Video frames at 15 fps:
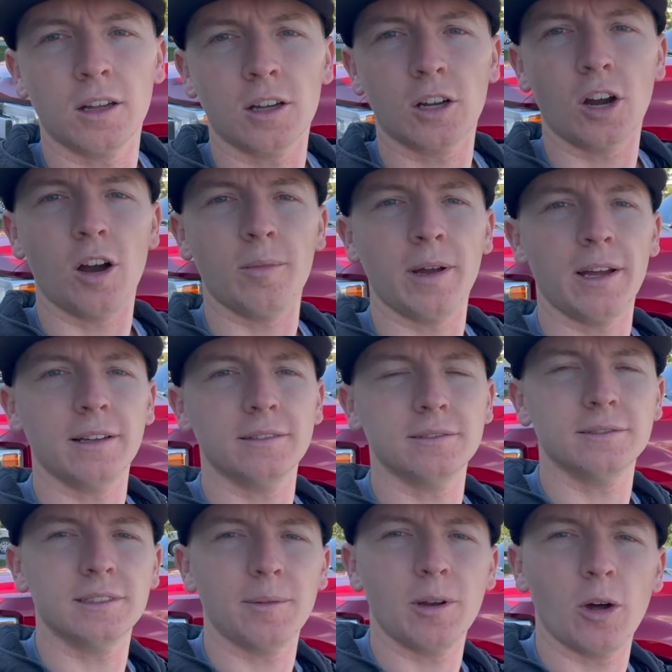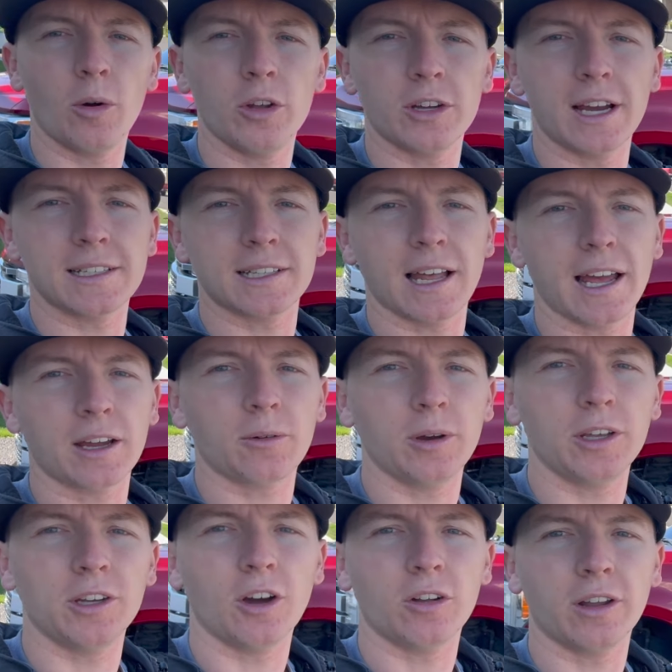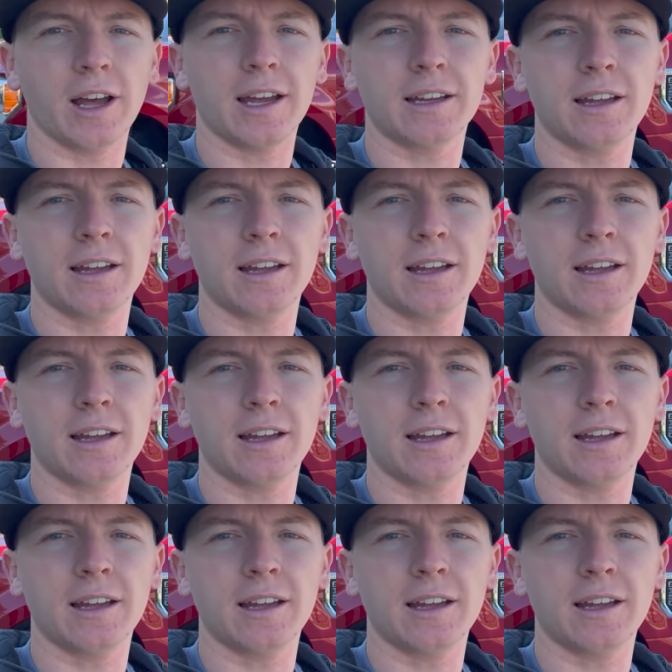Comment, let me know what you guys like, what you don't like.